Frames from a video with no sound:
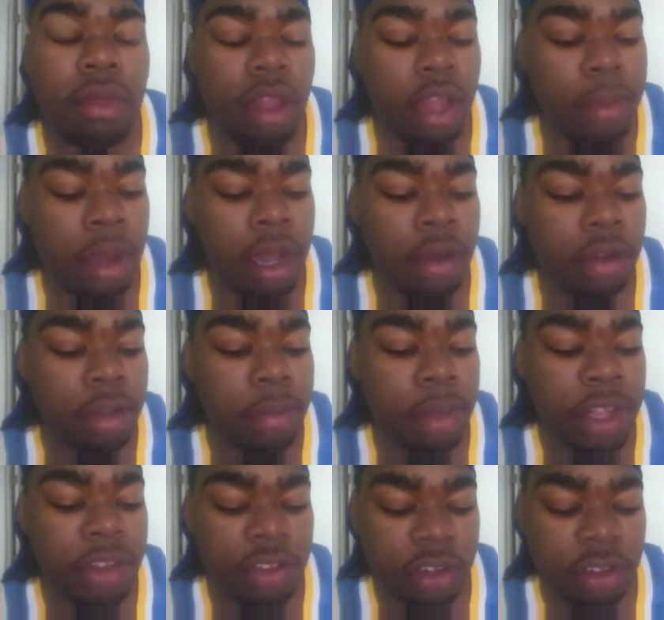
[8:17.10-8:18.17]
about the
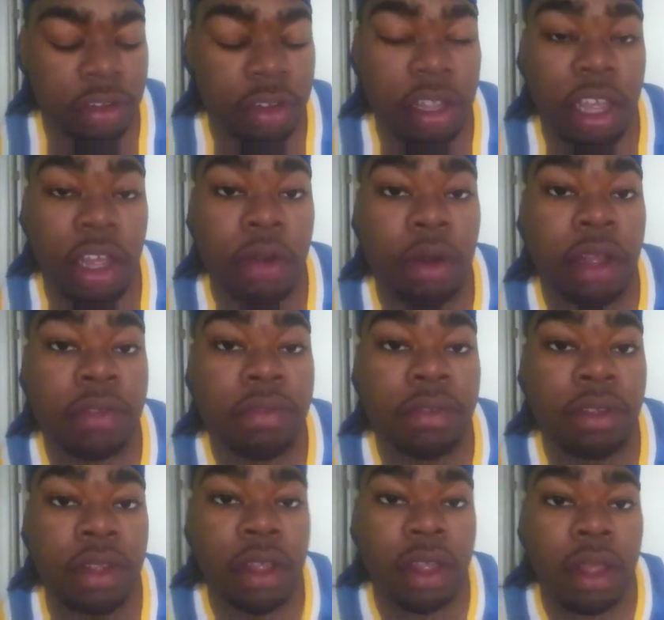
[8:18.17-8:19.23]
basics in KOF.
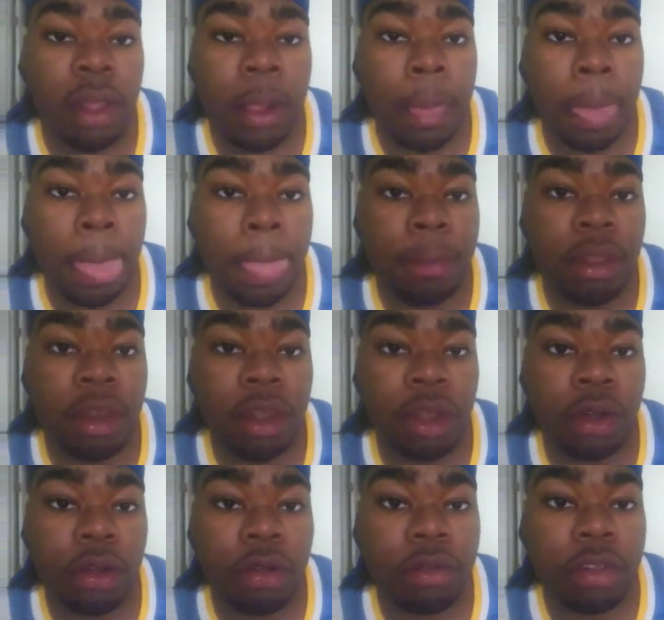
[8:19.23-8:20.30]

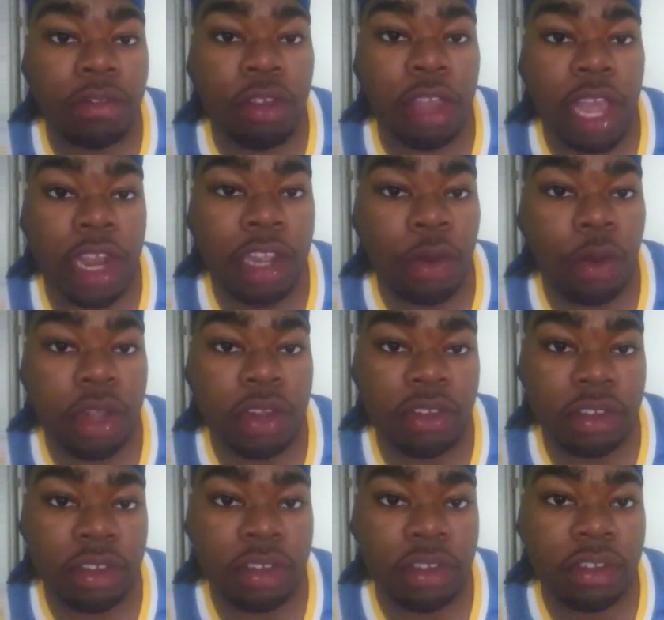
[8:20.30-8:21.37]
If you got any
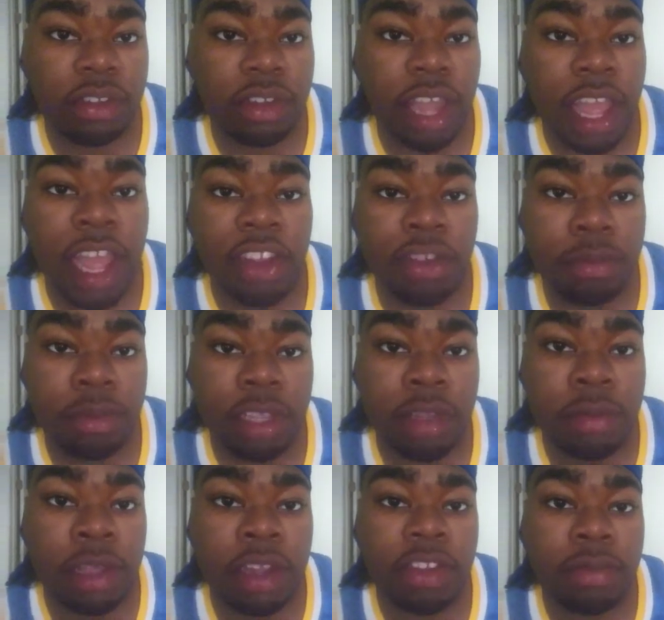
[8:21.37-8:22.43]
questions, ask
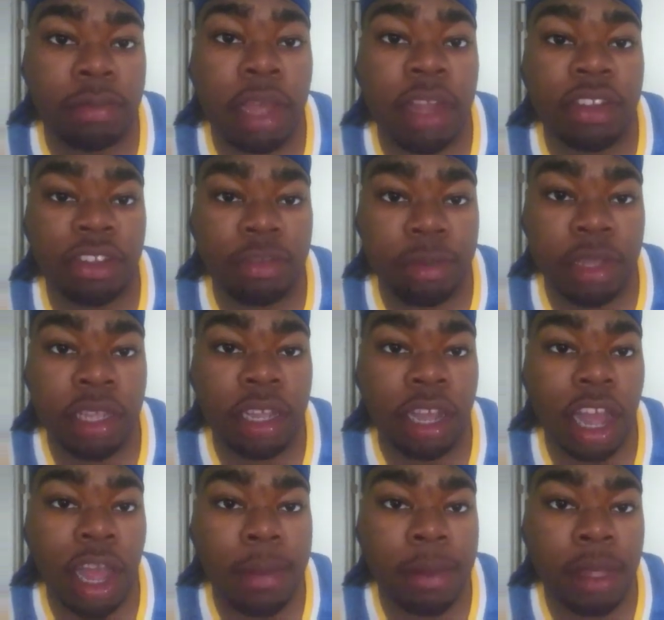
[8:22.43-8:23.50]
me, message me,
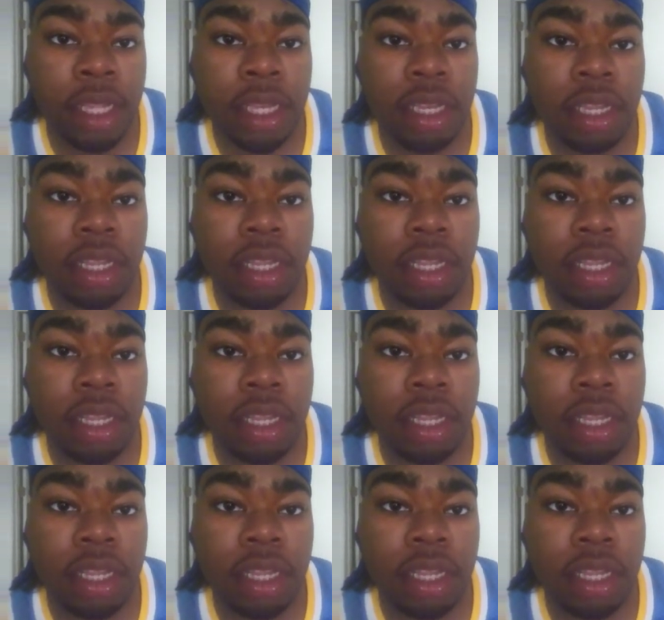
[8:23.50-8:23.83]
comment.